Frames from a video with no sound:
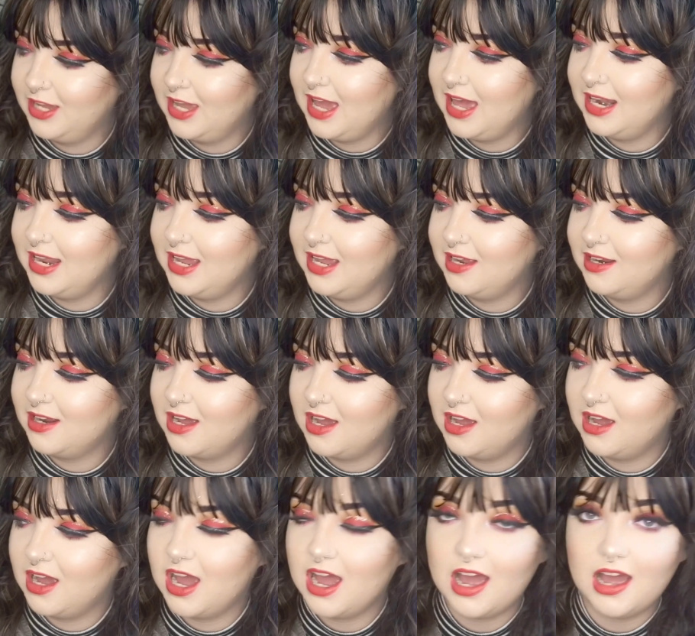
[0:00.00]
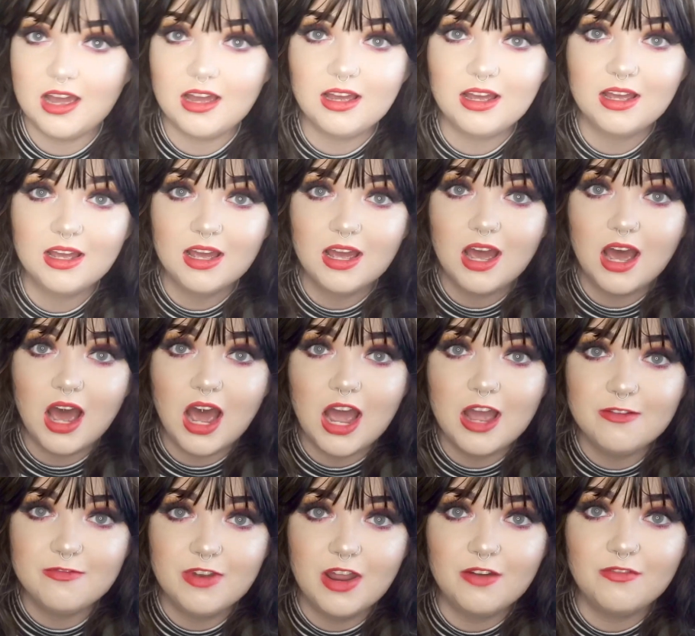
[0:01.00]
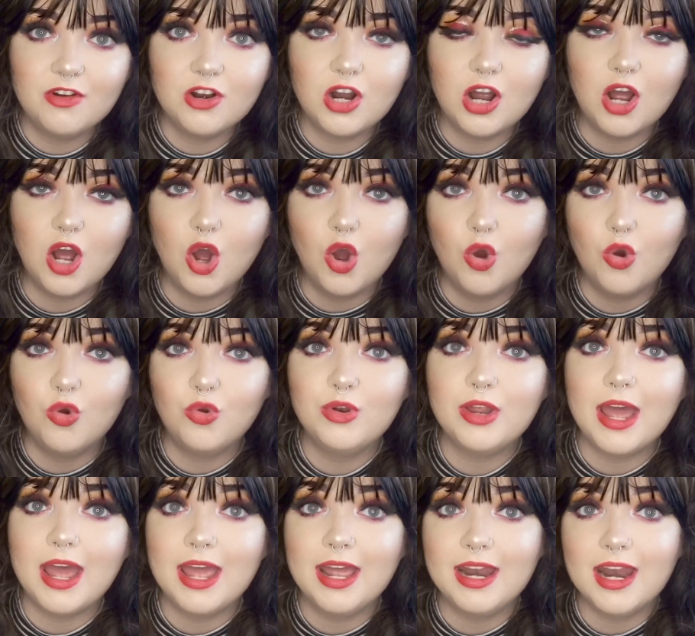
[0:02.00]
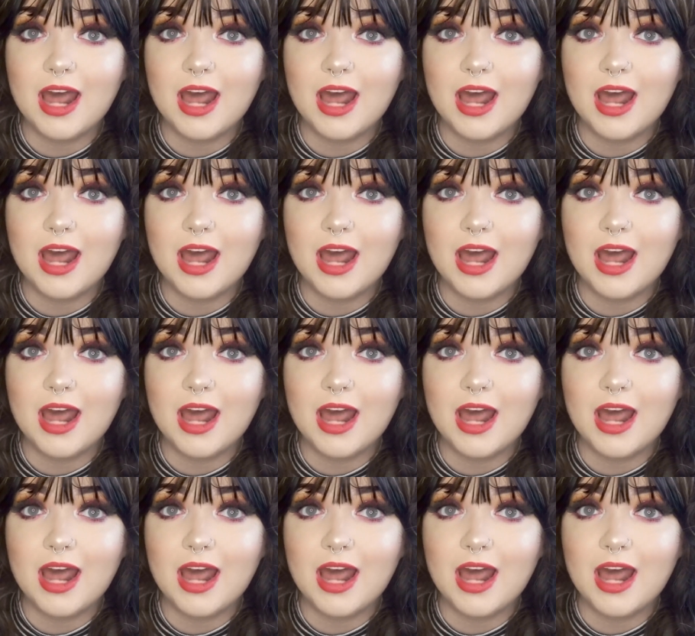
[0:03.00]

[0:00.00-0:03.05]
at it. I've never owned an